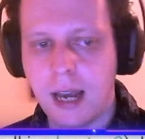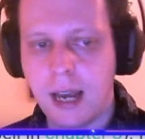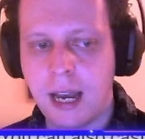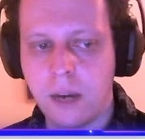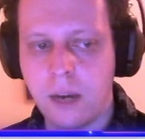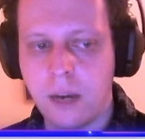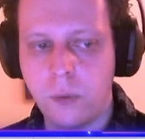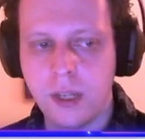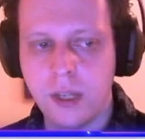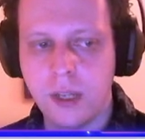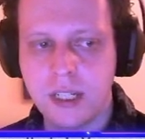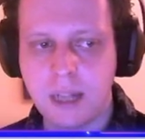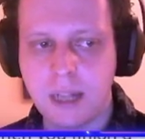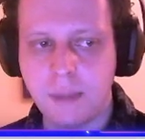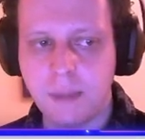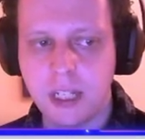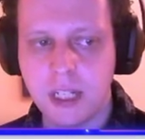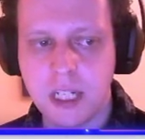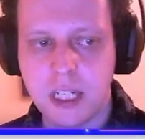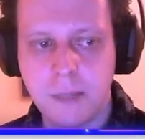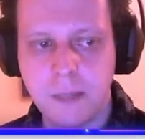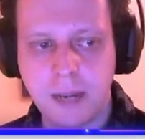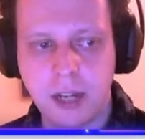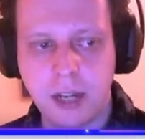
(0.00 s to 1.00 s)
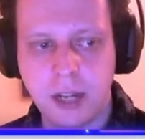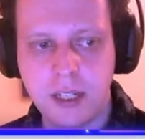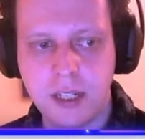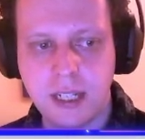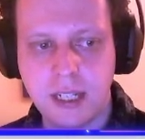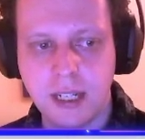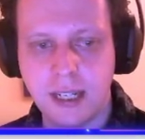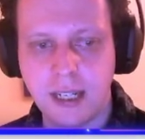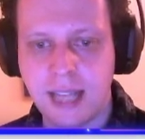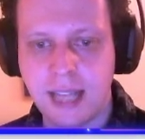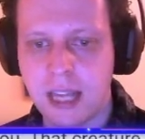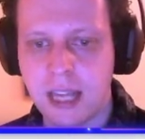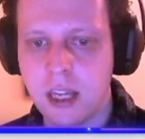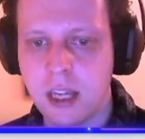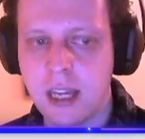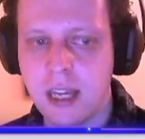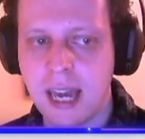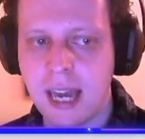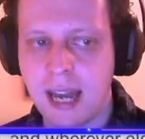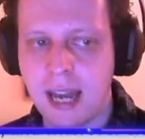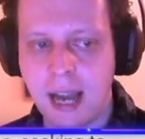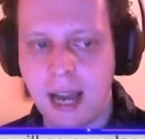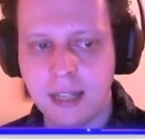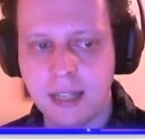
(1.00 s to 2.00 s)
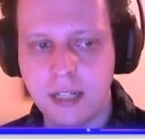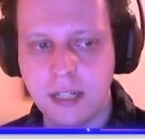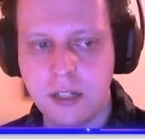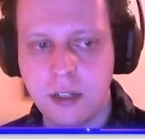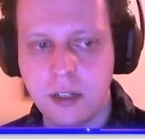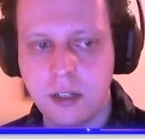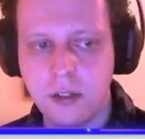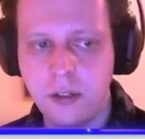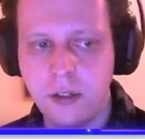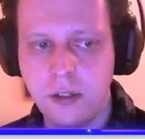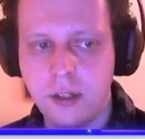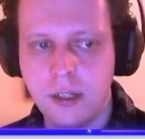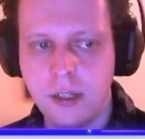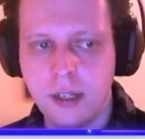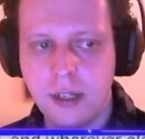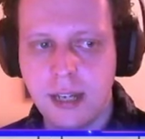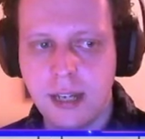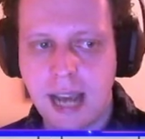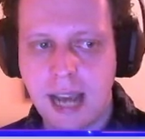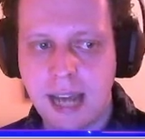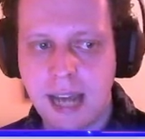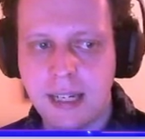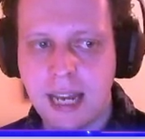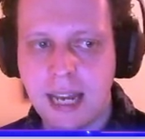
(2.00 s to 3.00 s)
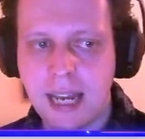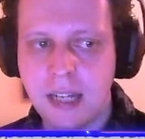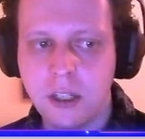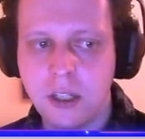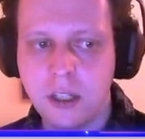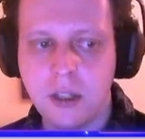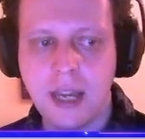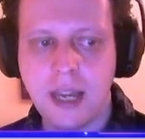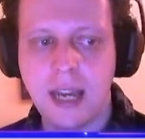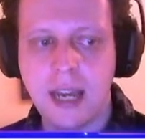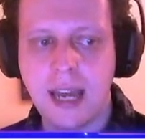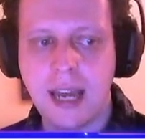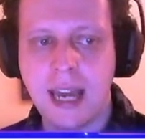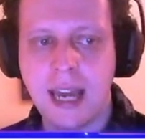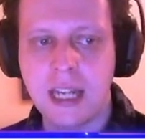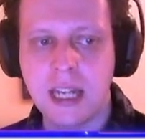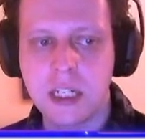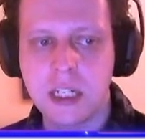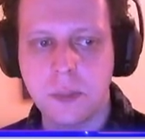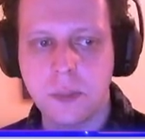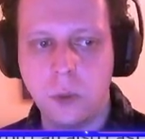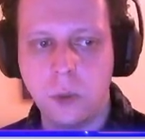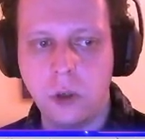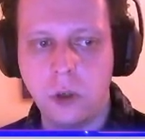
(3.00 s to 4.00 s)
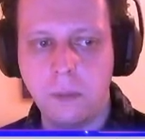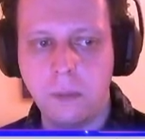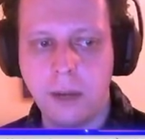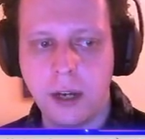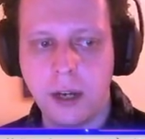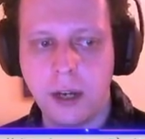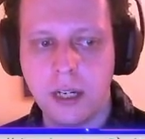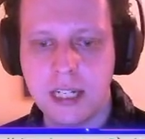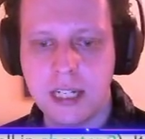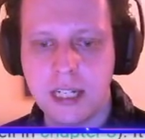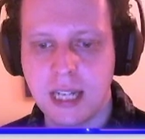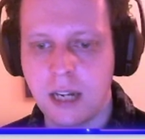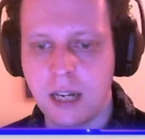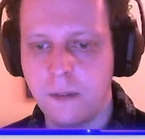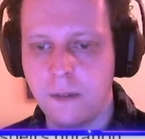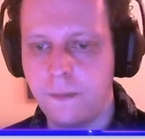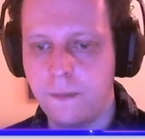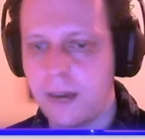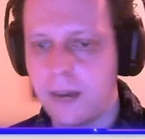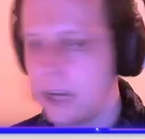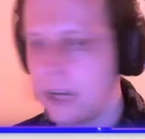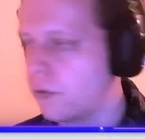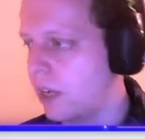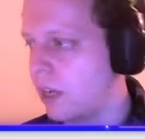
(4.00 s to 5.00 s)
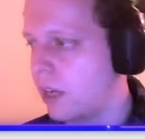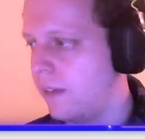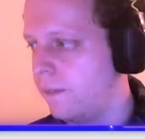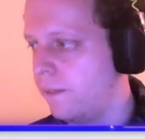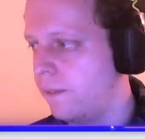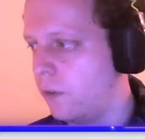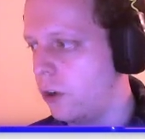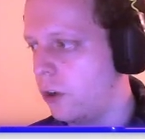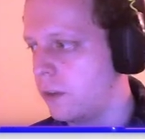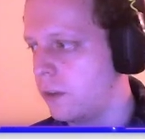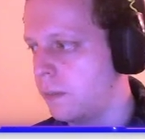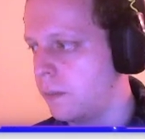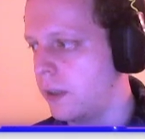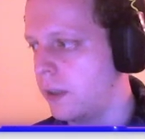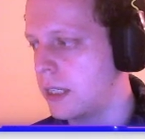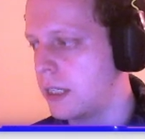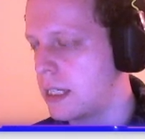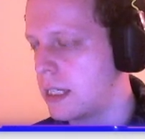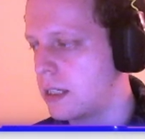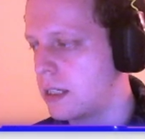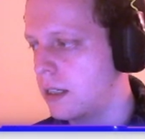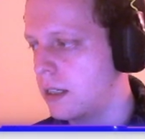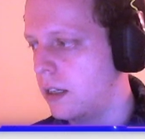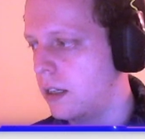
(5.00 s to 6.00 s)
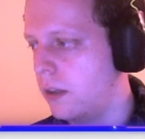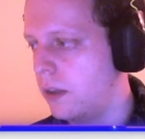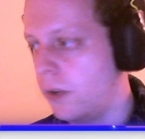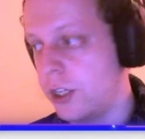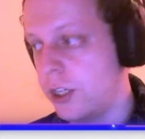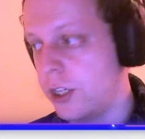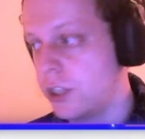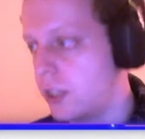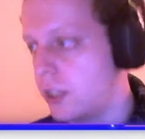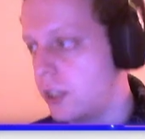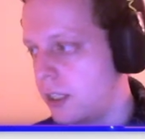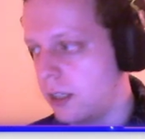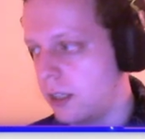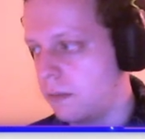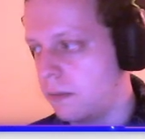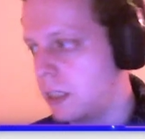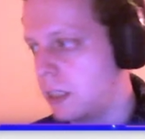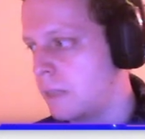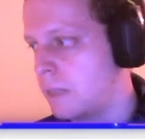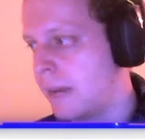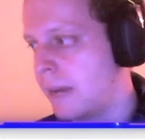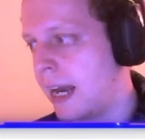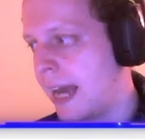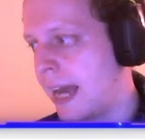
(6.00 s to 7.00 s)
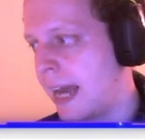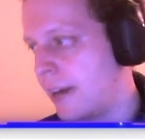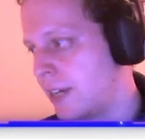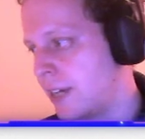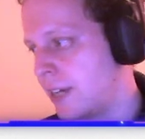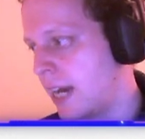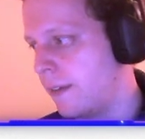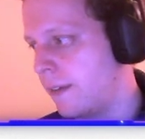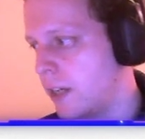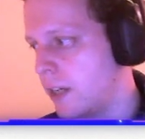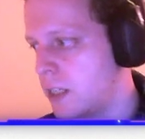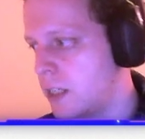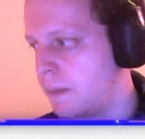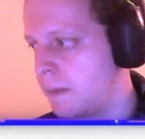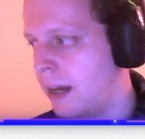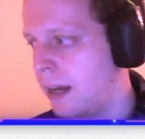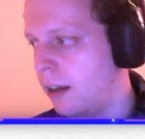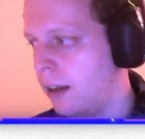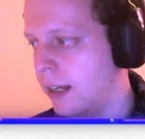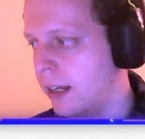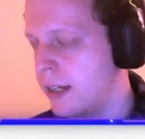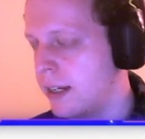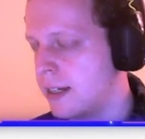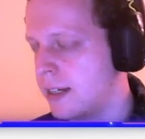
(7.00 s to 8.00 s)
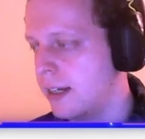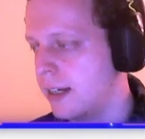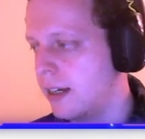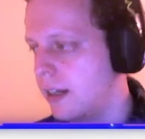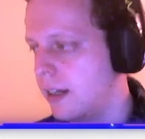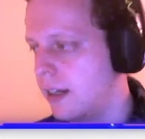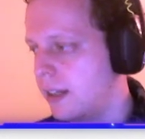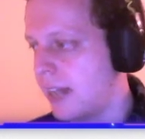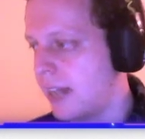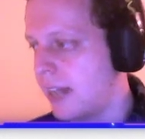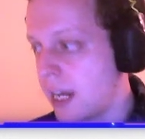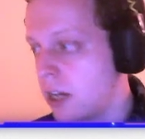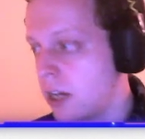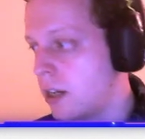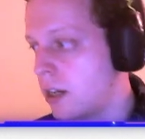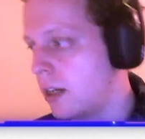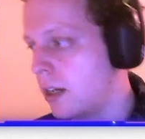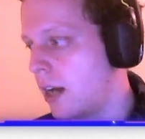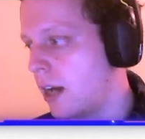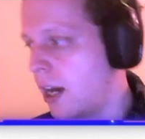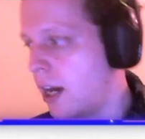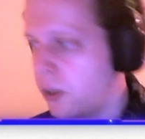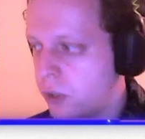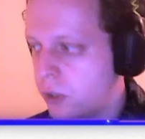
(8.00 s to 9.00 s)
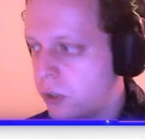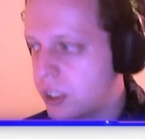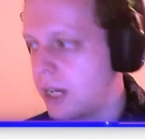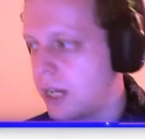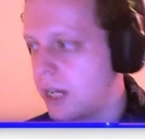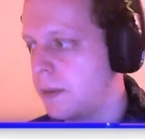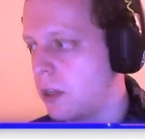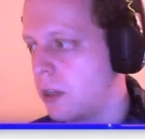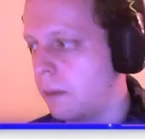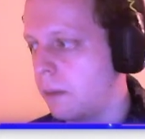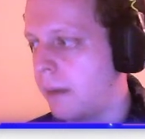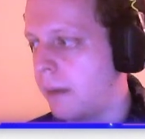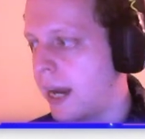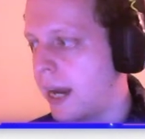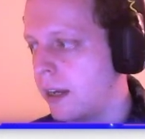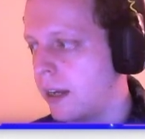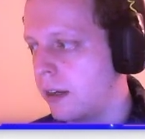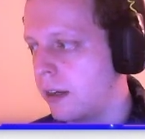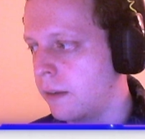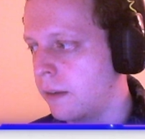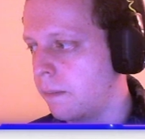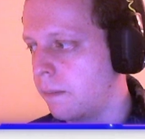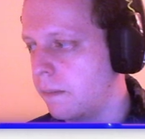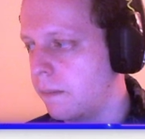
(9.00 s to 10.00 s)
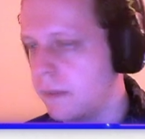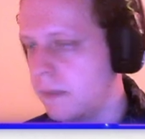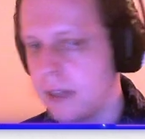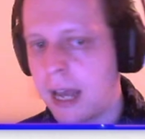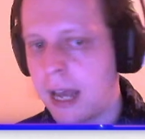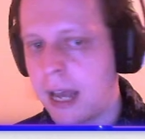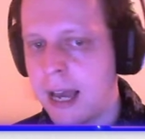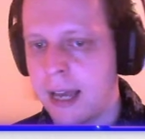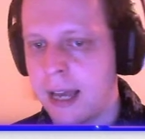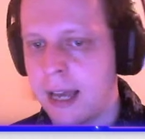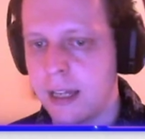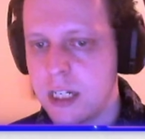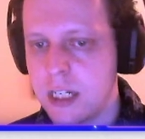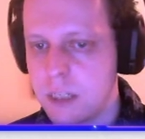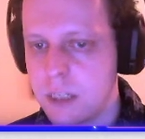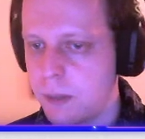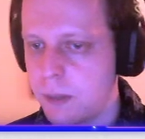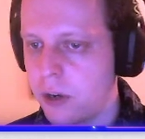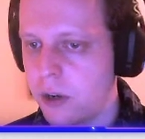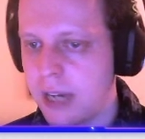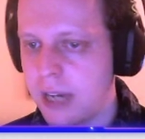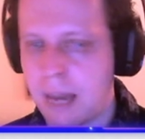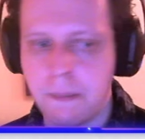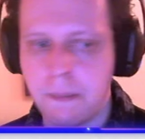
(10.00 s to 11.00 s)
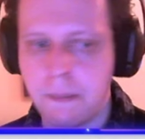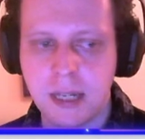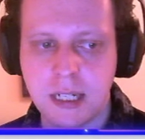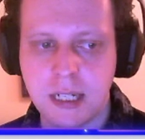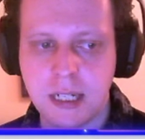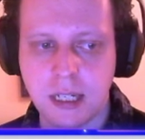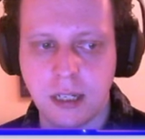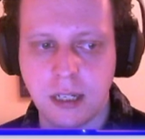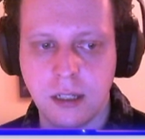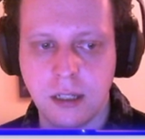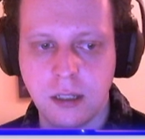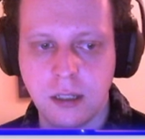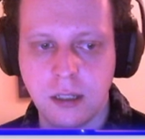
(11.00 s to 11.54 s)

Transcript: with some of the spells that you get access to, and then you get a small bonus in Fey Reinforcement, which is just a spell outside of your spell list that you can cast, which gives you a minor spirit NPC.